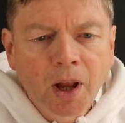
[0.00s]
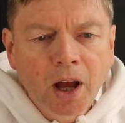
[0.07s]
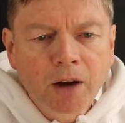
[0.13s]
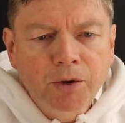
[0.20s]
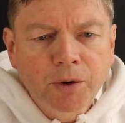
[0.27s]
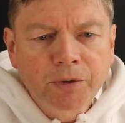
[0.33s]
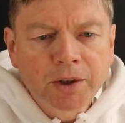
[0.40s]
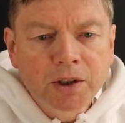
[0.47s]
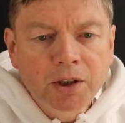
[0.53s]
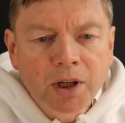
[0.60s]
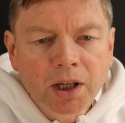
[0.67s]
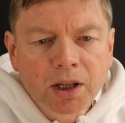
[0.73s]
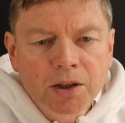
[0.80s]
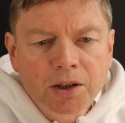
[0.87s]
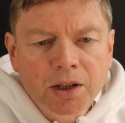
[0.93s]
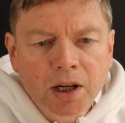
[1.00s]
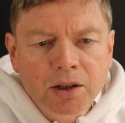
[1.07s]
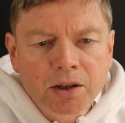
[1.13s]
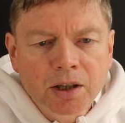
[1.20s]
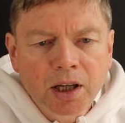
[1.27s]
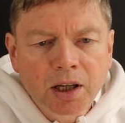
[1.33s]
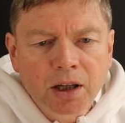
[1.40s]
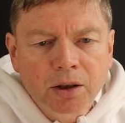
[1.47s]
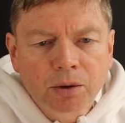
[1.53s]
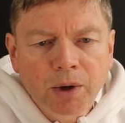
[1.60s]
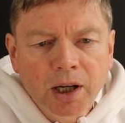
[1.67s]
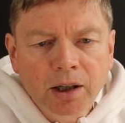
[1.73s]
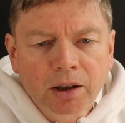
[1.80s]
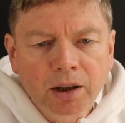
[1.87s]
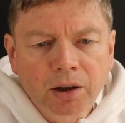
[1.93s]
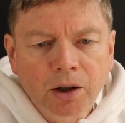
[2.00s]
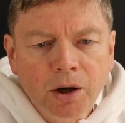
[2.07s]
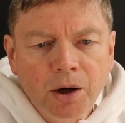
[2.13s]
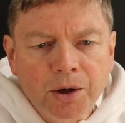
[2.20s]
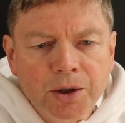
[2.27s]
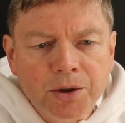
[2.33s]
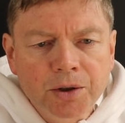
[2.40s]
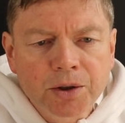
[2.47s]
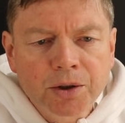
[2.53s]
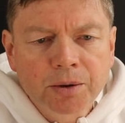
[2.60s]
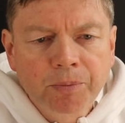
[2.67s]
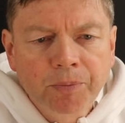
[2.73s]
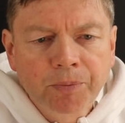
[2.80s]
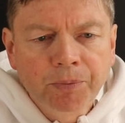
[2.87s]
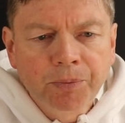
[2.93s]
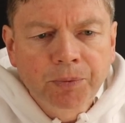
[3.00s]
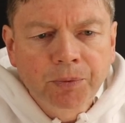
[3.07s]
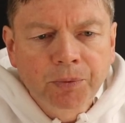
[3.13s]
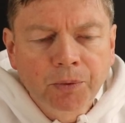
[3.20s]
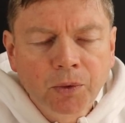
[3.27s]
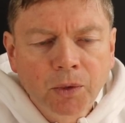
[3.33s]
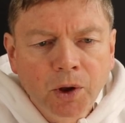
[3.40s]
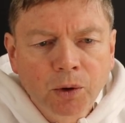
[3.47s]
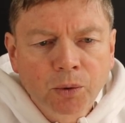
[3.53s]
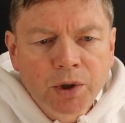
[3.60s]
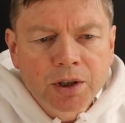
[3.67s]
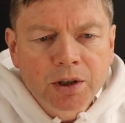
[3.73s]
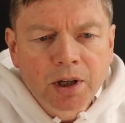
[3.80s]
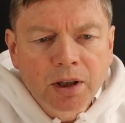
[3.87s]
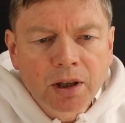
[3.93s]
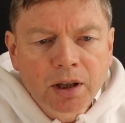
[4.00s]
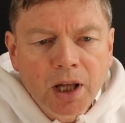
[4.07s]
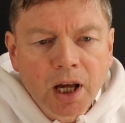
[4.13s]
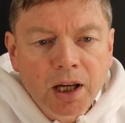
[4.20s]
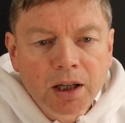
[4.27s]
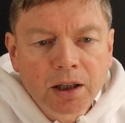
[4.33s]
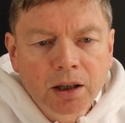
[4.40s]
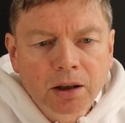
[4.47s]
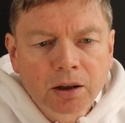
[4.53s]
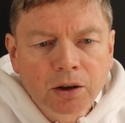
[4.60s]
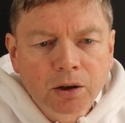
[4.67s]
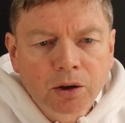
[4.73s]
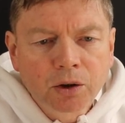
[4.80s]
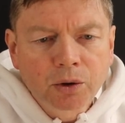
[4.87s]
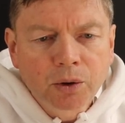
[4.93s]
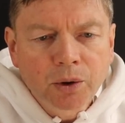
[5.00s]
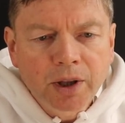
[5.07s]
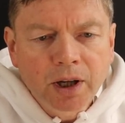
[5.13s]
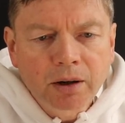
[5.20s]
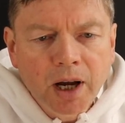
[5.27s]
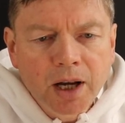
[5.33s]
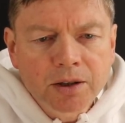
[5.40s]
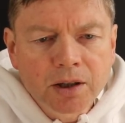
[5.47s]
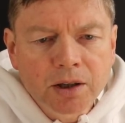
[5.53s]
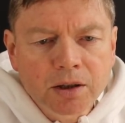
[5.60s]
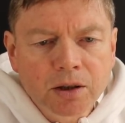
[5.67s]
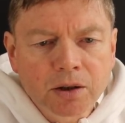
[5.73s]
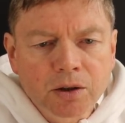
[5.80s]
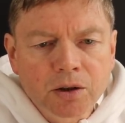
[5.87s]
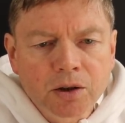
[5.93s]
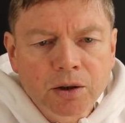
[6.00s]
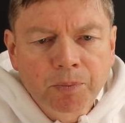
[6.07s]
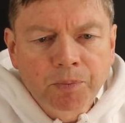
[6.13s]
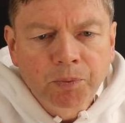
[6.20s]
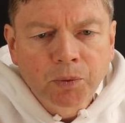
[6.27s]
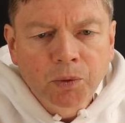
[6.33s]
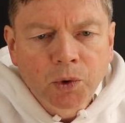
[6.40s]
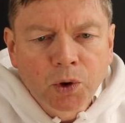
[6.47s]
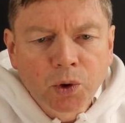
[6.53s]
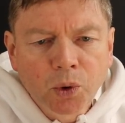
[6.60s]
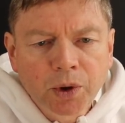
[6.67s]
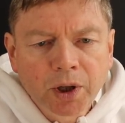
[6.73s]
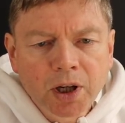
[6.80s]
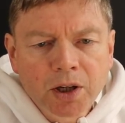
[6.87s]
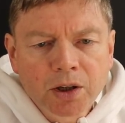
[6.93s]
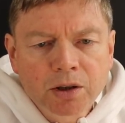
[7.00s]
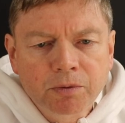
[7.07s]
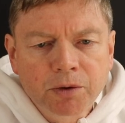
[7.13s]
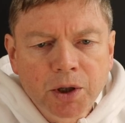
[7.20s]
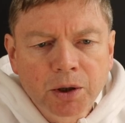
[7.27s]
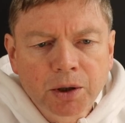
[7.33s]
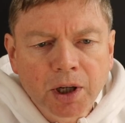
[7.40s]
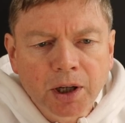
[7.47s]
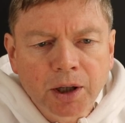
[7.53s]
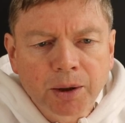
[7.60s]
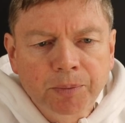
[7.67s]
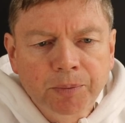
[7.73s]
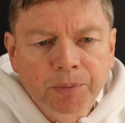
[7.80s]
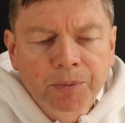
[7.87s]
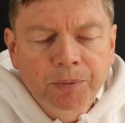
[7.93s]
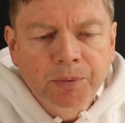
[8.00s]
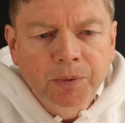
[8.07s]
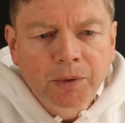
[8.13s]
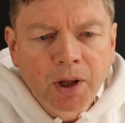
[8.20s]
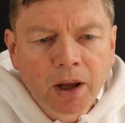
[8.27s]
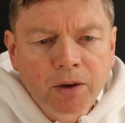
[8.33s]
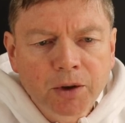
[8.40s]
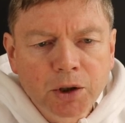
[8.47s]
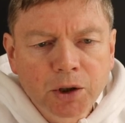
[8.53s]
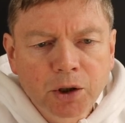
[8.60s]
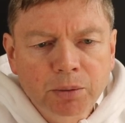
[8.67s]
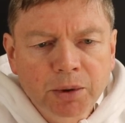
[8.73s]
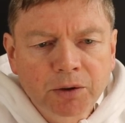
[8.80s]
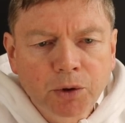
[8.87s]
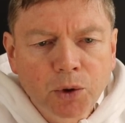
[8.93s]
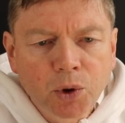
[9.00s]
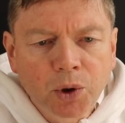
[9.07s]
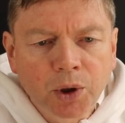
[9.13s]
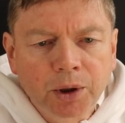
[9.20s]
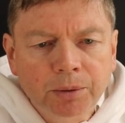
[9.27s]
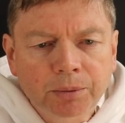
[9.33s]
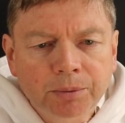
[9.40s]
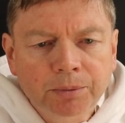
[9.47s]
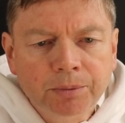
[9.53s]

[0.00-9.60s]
have offered incense here to alien gods, which neither they nor their ancestors, nor the kings of Judah, ever knew before.